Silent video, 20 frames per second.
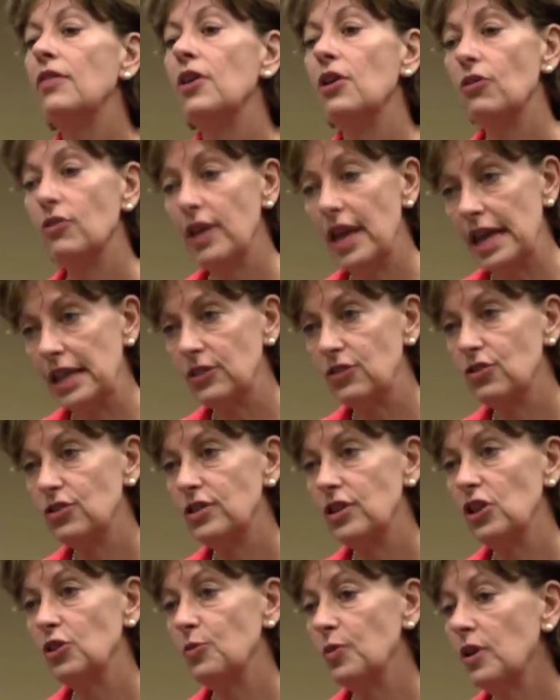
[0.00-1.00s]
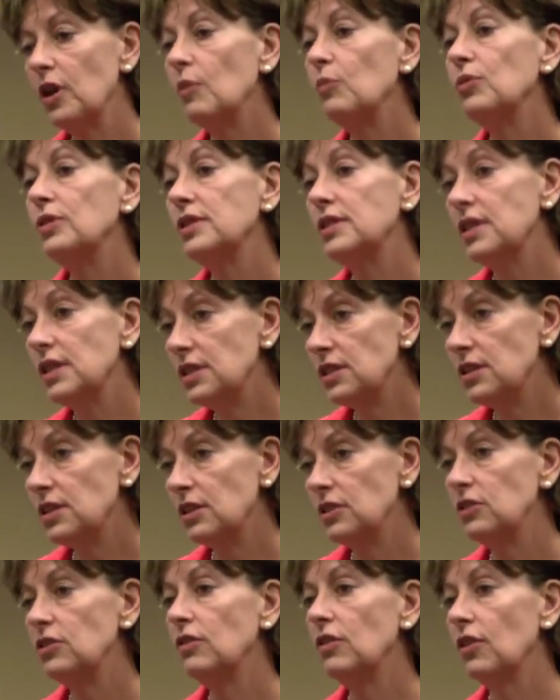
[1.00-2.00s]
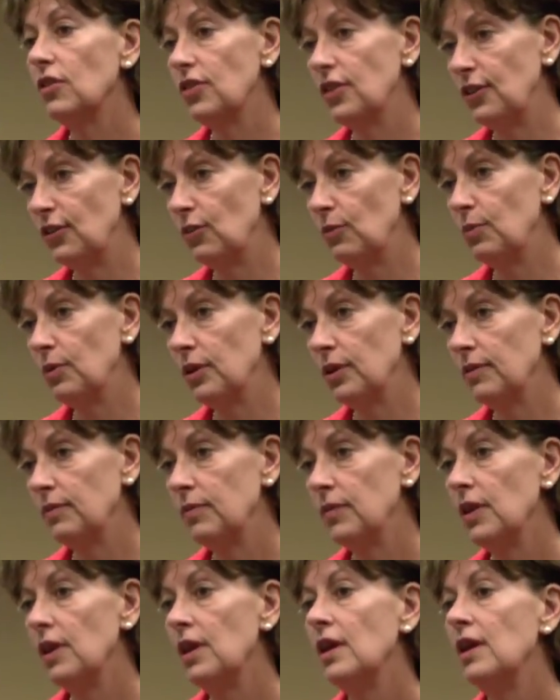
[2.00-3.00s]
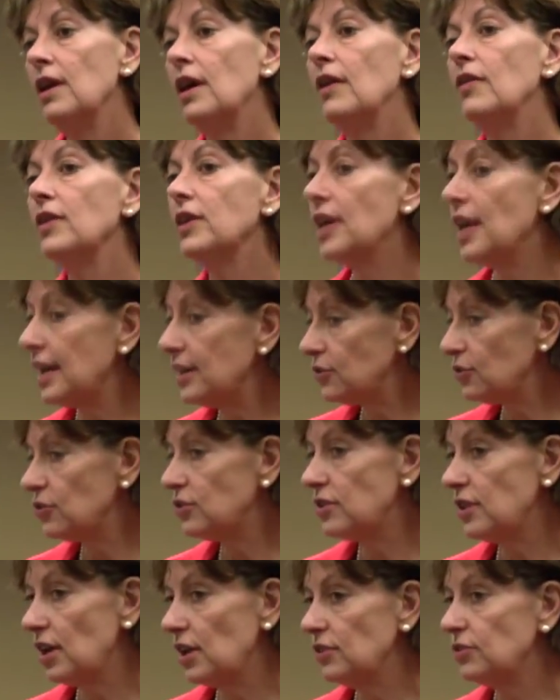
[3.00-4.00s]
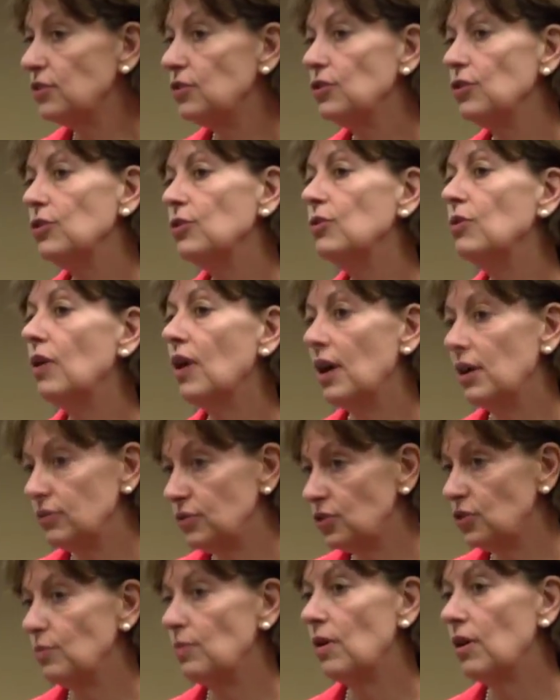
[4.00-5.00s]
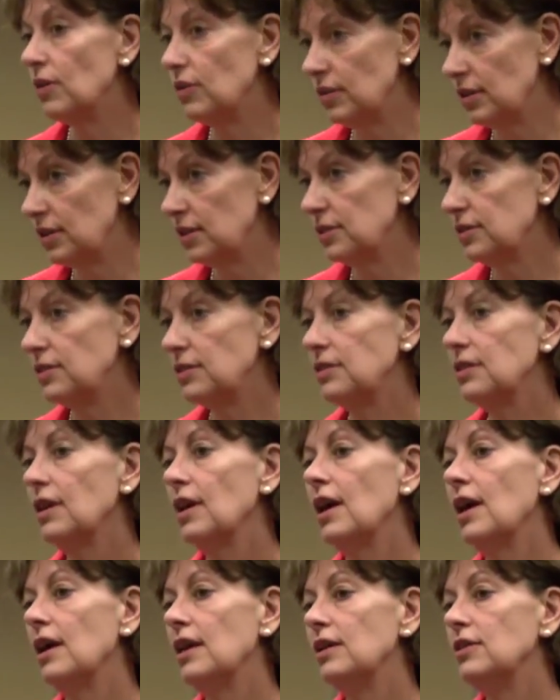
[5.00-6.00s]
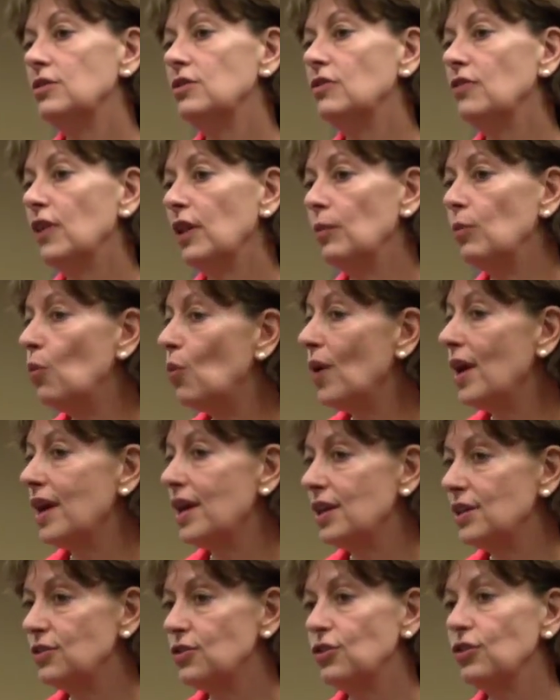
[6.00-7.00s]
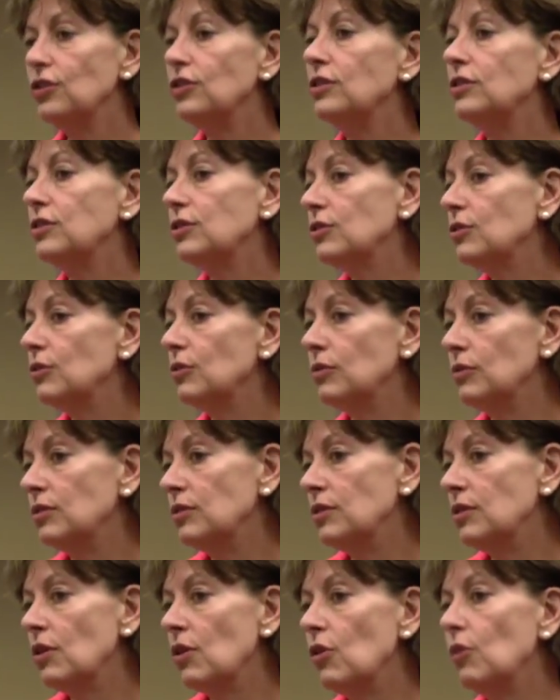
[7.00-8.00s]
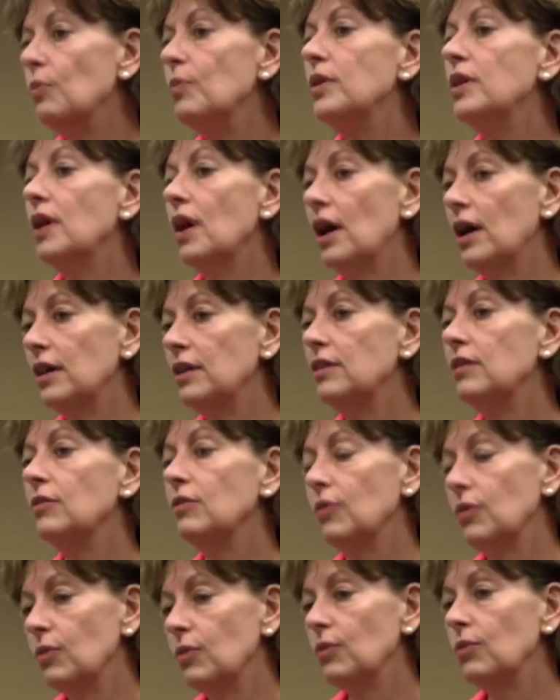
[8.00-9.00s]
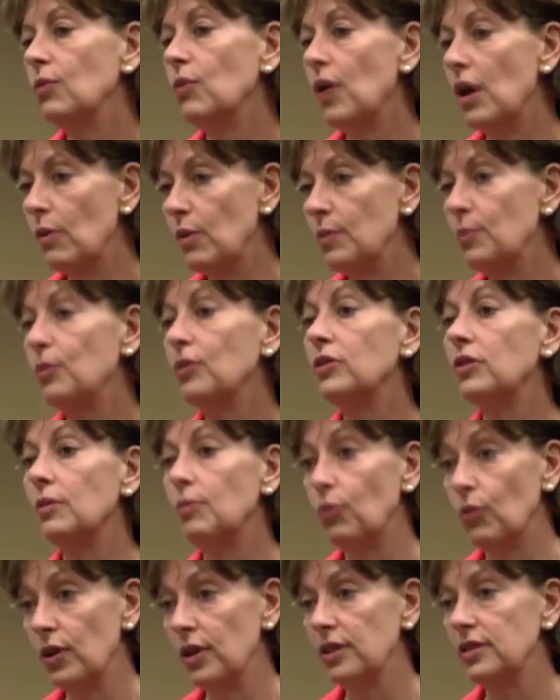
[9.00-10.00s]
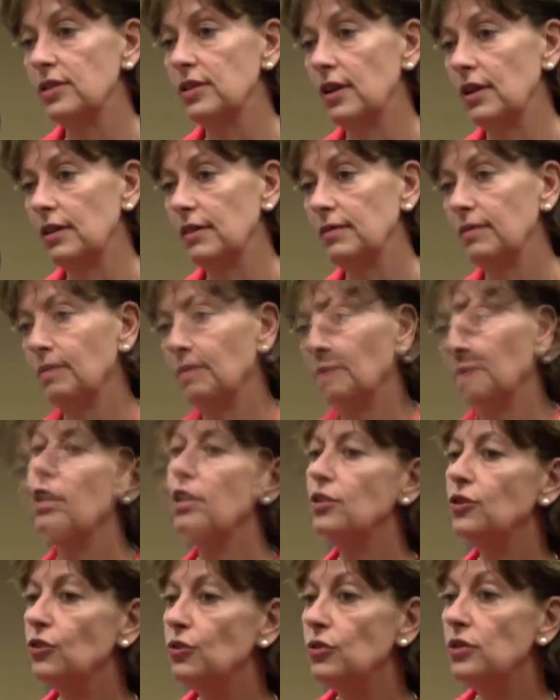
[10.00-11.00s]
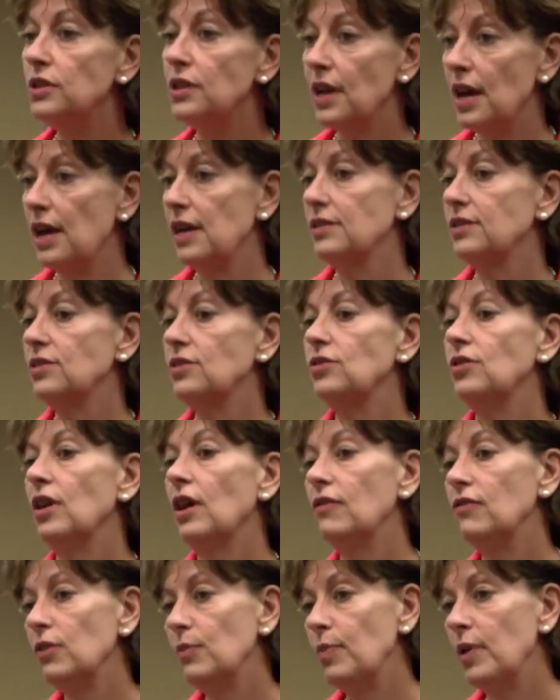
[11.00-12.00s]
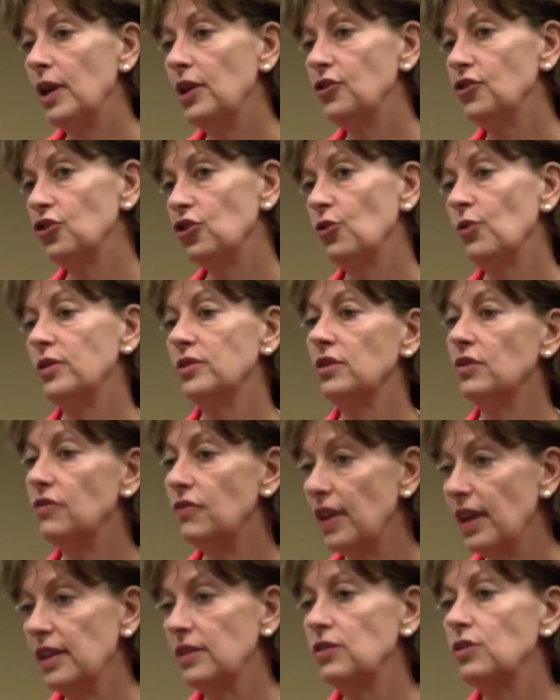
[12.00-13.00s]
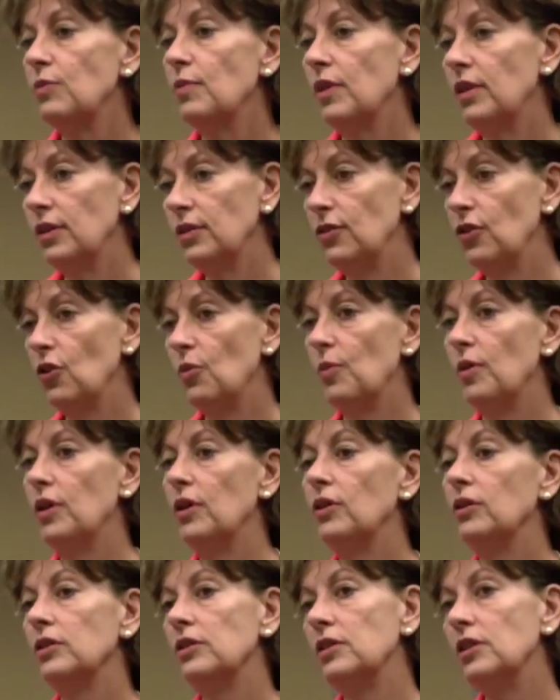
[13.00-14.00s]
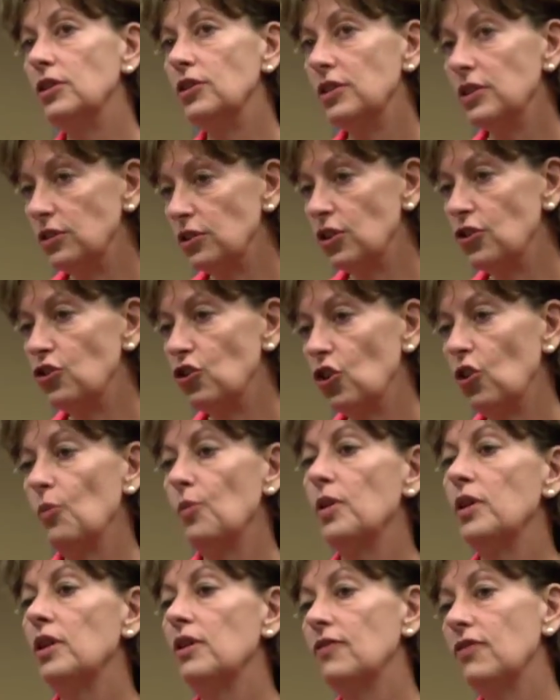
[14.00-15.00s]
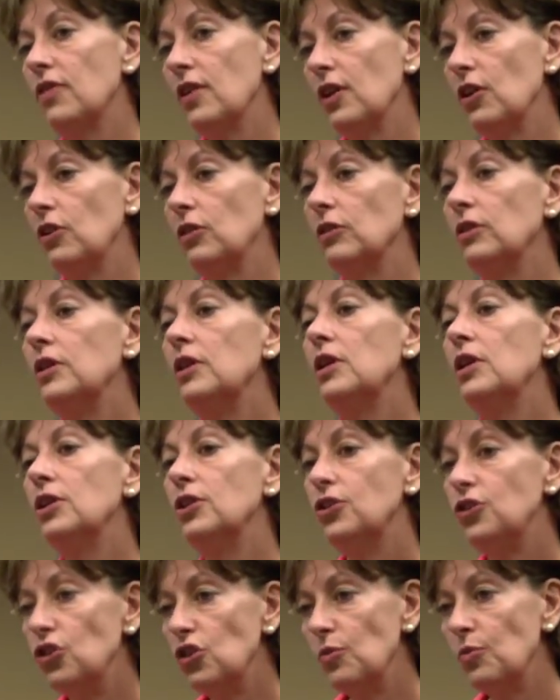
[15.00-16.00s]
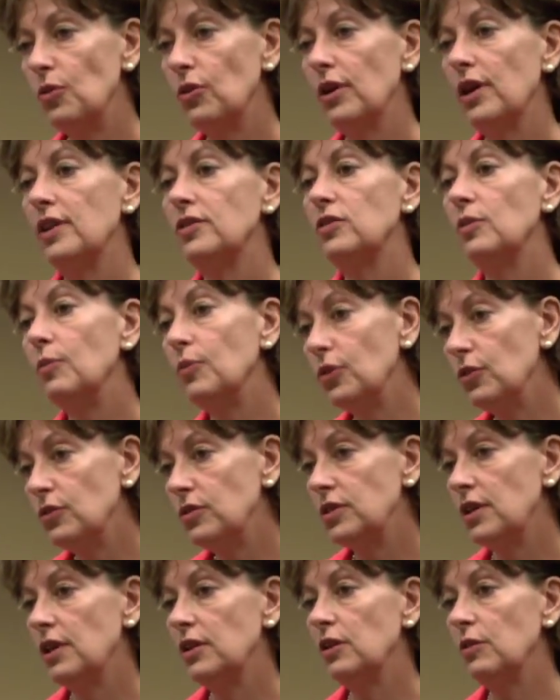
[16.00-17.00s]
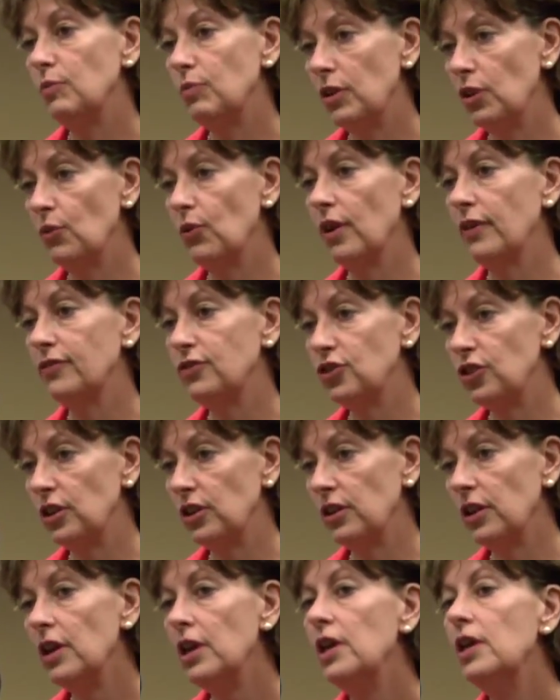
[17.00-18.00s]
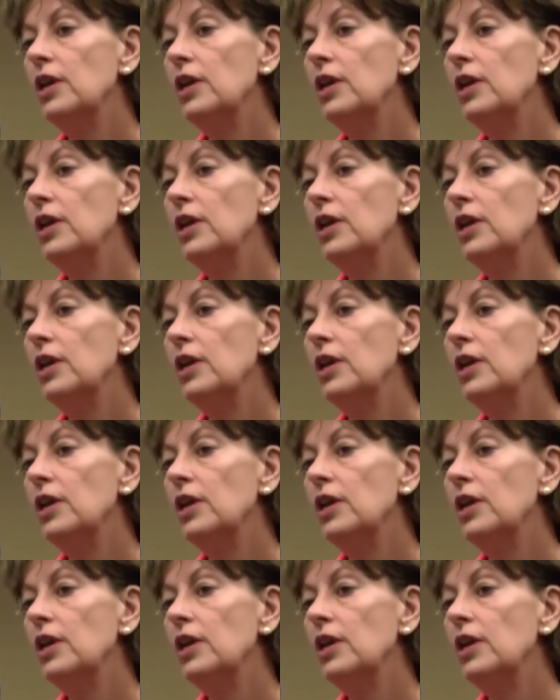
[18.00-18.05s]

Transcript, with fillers: their cancer cells become resistant to the therapy. And the cancer cells do outsmart us and develop ways to, to go beyond where we put the brakes on. I do test every patient who has advanced melanoma to t- determine if their tumor has a mutated BRAF gene.